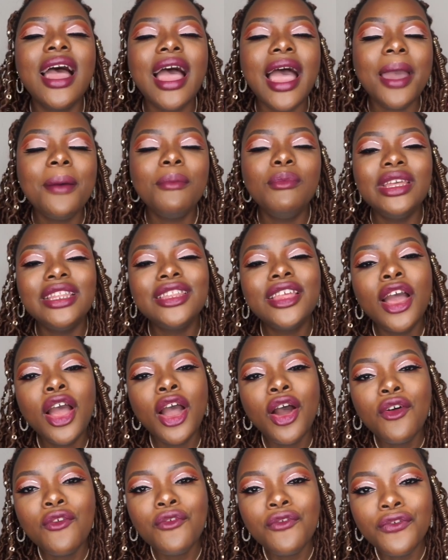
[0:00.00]
I mean
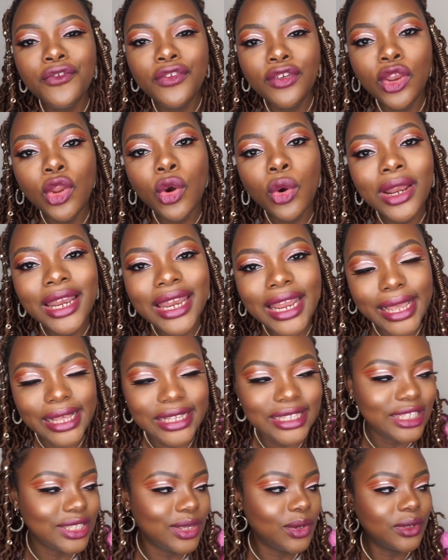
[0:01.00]

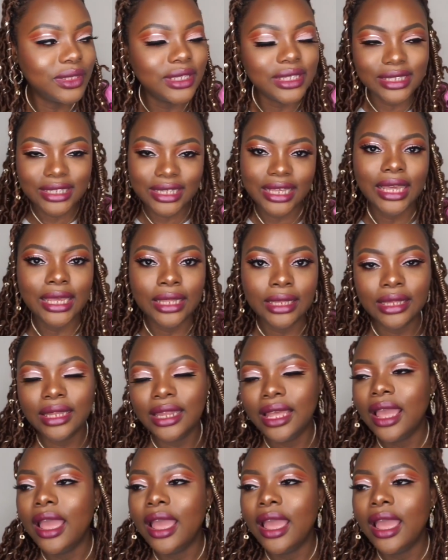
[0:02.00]
flawless on the skin,